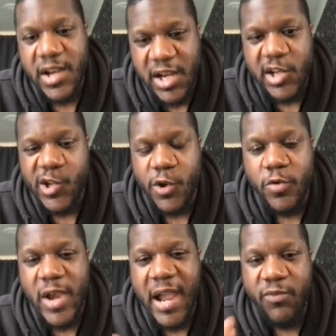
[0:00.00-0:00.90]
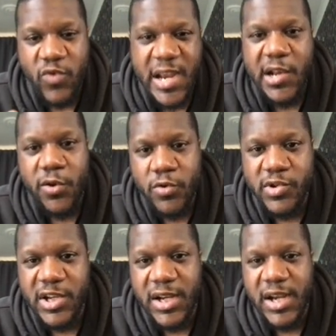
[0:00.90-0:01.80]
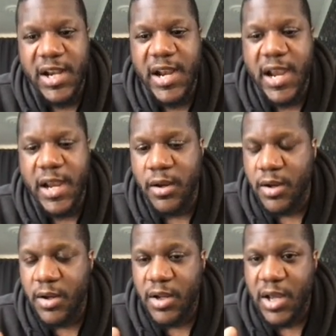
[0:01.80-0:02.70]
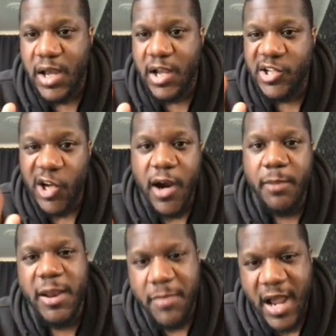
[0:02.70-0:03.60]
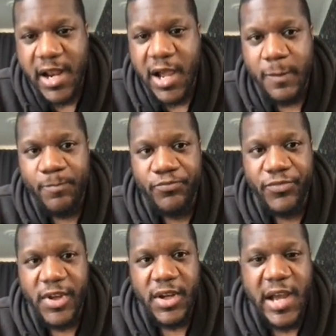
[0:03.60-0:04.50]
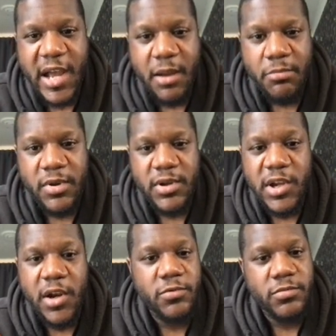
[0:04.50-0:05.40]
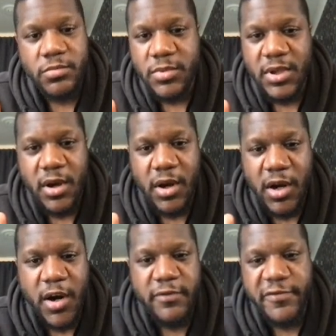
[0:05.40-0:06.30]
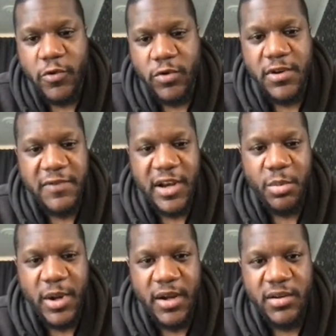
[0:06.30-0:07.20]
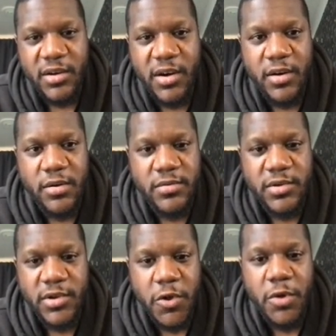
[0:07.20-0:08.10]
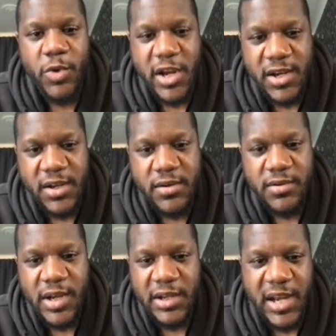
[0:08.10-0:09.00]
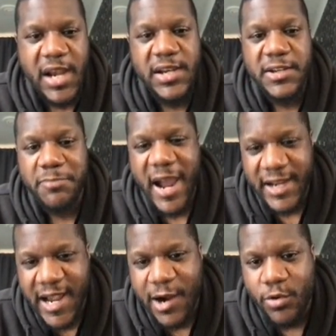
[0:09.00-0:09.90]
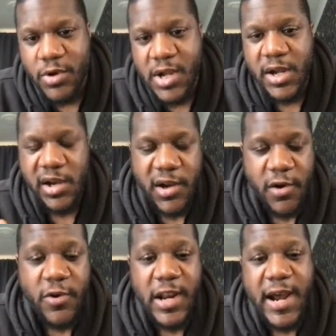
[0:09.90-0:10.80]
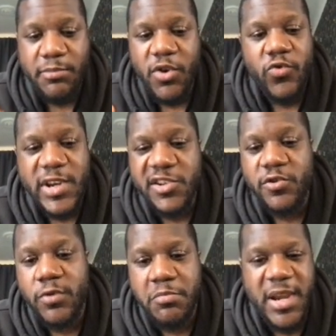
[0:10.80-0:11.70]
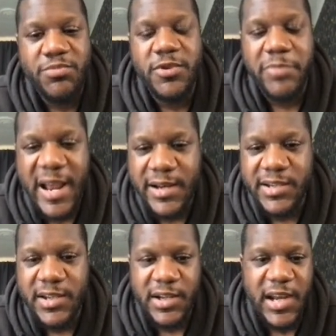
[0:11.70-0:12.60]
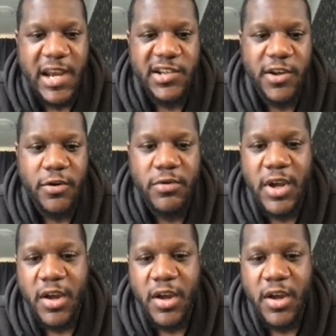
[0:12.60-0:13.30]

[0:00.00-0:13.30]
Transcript: the issue and relaunching in a uh, timely manner, um, you know, I can't fault the developer on doing what he did and getting this back out. Not only that, but restoring people's balances. Okay, so